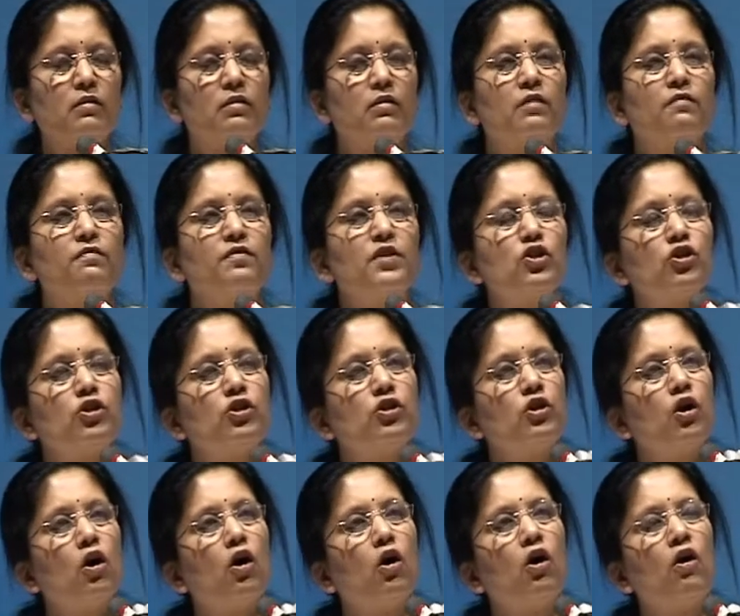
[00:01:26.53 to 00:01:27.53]
the
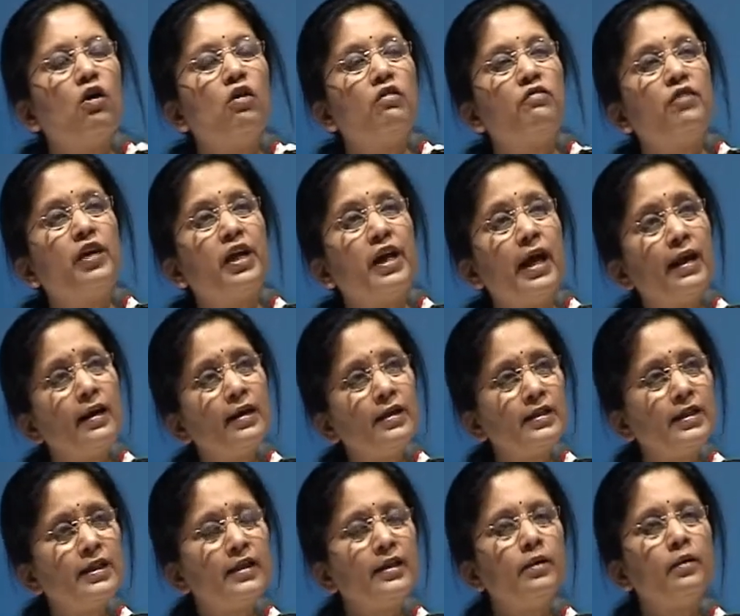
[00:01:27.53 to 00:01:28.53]
vision of
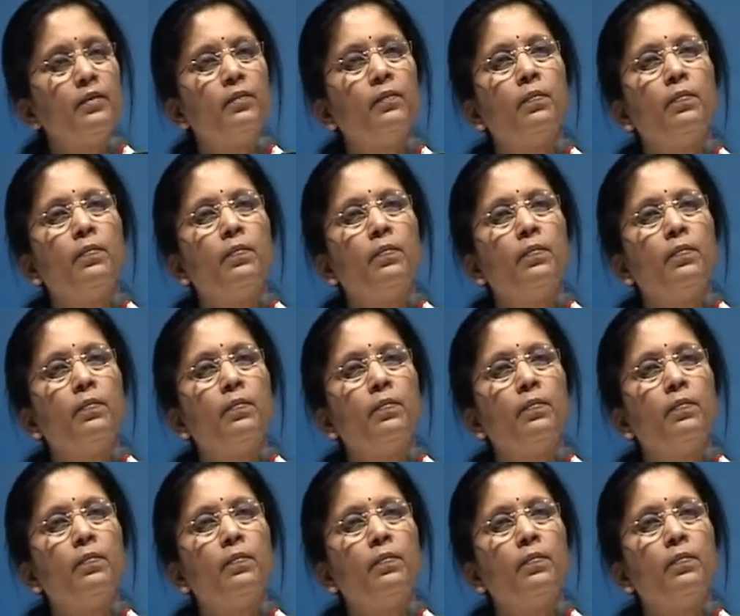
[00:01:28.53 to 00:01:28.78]
reality,